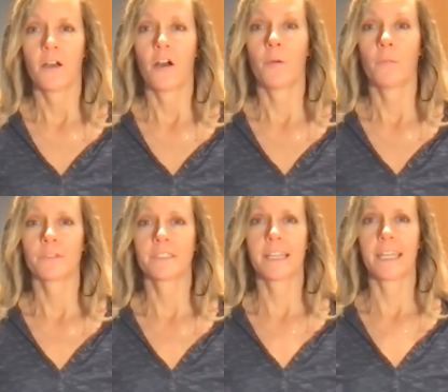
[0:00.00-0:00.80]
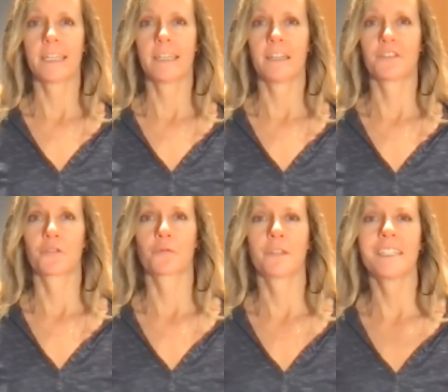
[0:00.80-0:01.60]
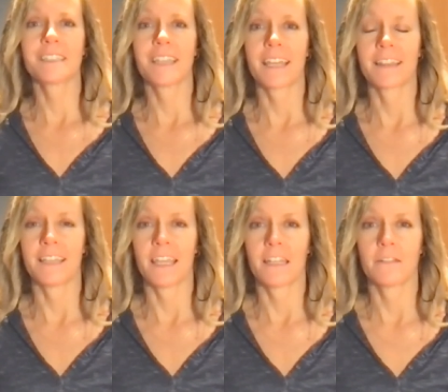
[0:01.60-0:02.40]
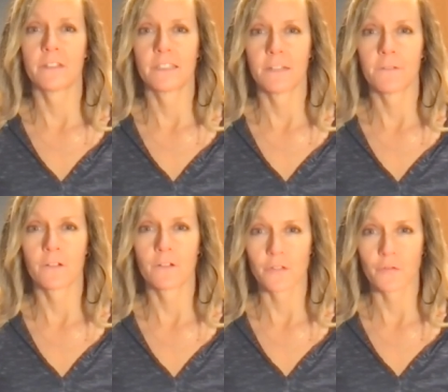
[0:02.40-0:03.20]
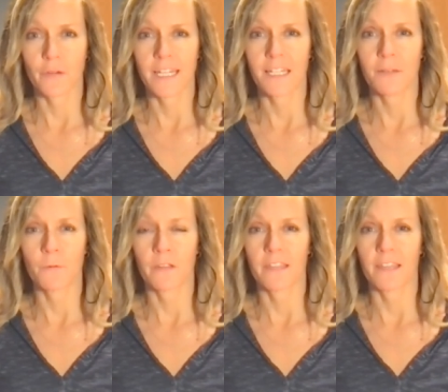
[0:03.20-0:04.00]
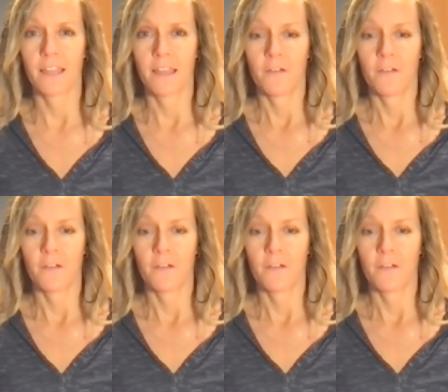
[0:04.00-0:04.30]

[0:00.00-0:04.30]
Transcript: almost like a treat at the end of a difficult training where the